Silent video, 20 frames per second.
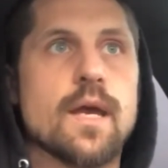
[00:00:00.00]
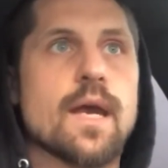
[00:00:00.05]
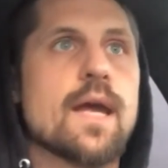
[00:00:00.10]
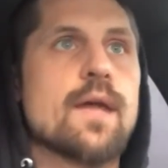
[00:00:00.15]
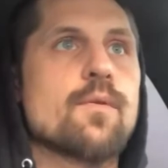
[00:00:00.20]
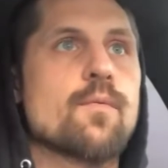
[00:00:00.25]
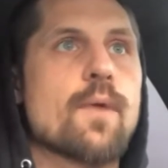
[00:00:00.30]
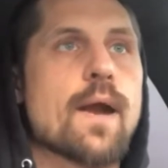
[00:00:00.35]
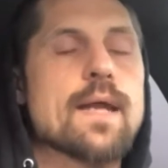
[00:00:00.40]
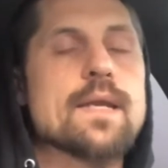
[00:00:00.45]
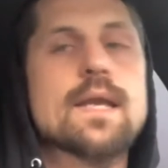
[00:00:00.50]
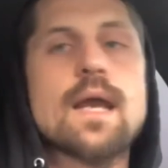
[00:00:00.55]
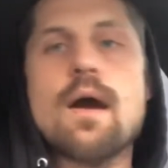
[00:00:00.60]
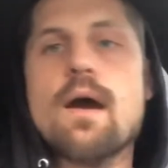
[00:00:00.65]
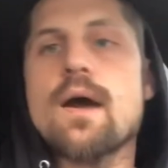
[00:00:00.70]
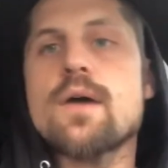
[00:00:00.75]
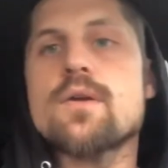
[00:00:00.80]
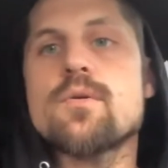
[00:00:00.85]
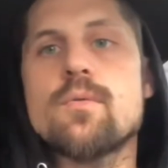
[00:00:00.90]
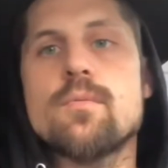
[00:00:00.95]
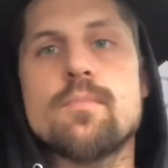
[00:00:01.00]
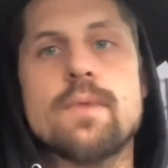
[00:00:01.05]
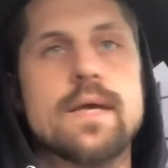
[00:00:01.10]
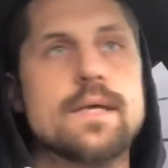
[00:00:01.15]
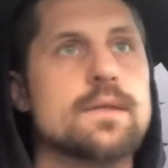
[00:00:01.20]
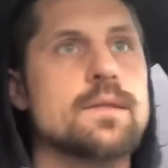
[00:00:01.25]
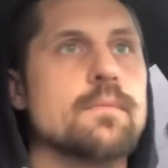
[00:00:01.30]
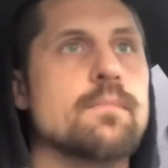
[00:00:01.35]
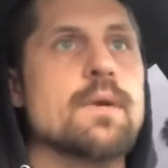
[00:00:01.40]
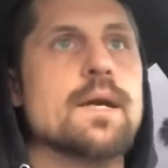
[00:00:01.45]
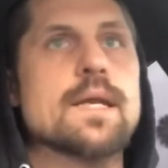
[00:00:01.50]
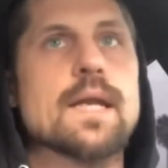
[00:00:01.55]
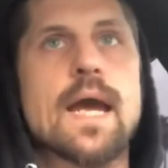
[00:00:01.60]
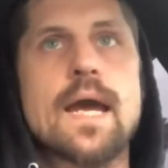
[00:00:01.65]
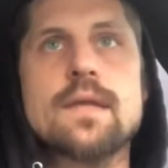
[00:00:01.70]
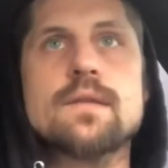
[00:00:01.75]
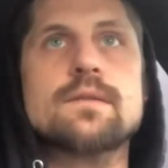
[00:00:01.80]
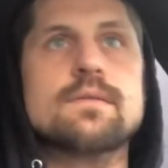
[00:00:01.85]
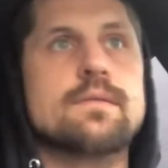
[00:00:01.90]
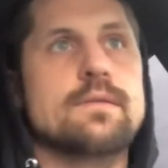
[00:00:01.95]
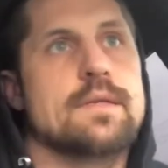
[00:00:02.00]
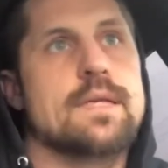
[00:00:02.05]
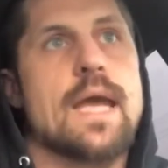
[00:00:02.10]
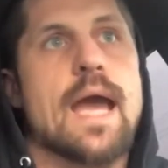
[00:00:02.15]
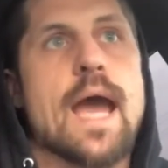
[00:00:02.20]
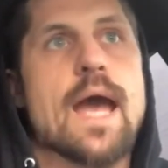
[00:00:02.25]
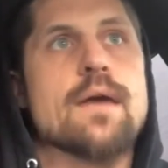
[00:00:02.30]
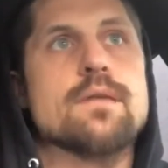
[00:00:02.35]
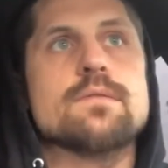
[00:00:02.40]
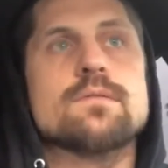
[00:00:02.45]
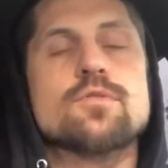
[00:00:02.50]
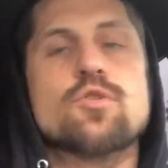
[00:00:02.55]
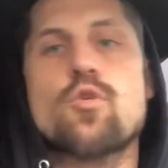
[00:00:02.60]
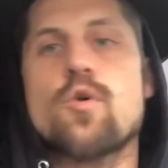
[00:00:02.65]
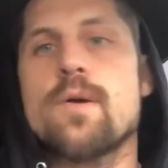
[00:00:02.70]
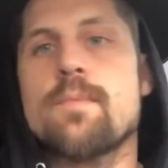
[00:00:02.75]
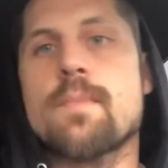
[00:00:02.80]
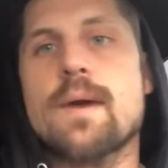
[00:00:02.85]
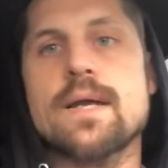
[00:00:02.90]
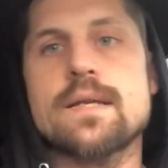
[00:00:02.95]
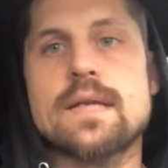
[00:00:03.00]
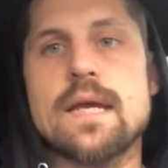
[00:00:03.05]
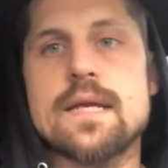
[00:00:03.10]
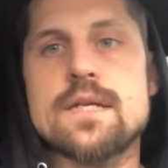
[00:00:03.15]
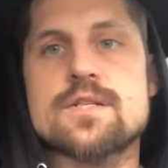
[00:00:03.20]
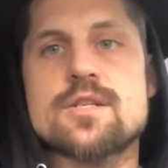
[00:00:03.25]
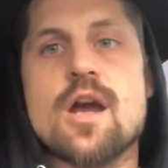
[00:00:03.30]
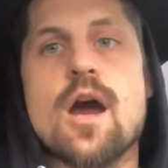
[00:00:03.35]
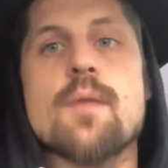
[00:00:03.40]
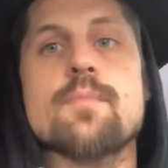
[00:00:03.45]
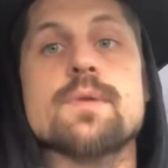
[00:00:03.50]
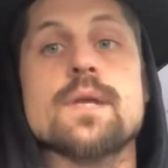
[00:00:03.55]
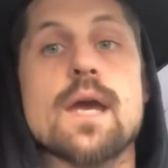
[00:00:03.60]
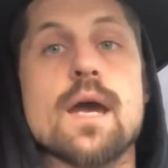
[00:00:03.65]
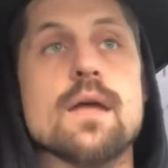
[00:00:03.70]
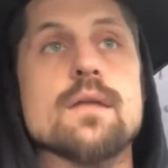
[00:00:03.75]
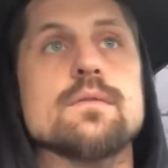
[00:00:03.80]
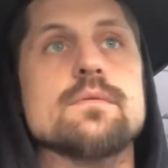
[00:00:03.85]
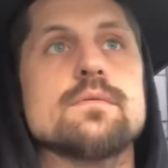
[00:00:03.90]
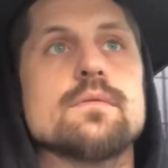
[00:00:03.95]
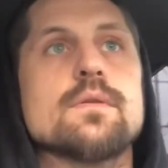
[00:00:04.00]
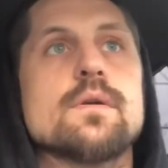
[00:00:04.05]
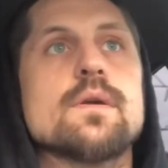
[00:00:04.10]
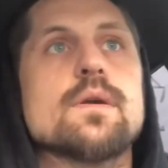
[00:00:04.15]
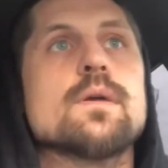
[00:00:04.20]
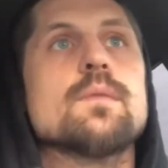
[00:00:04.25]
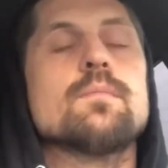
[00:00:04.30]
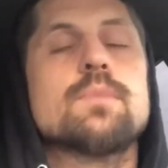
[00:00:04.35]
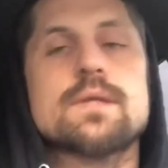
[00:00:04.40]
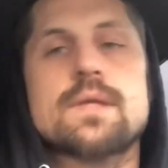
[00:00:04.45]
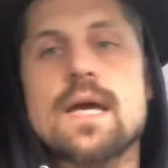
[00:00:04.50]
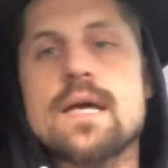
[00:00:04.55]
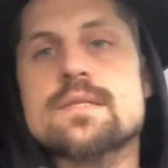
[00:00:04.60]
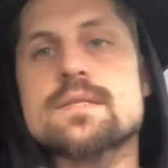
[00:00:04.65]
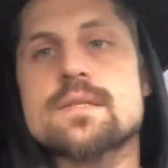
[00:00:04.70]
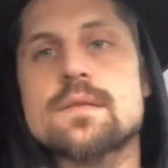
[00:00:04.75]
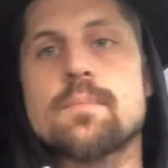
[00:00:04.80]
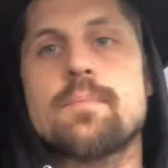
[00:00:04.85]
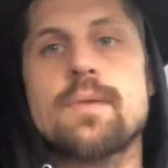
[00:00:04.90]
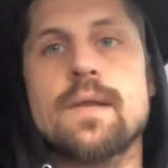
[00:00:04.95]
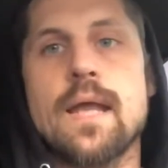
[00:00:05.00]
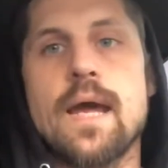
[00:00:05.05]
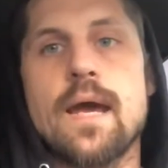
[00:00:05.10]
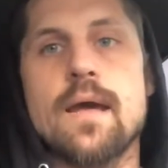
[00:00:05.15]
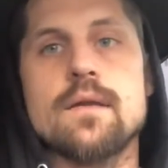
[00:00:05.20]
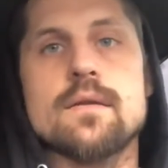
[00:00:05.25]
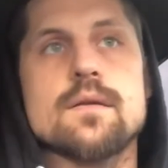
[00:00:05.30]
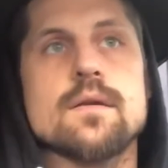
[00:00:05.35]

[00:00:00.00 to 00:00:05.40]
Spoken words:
And right now, I don't make the money. I can't quit my day job yet, but that's the plan.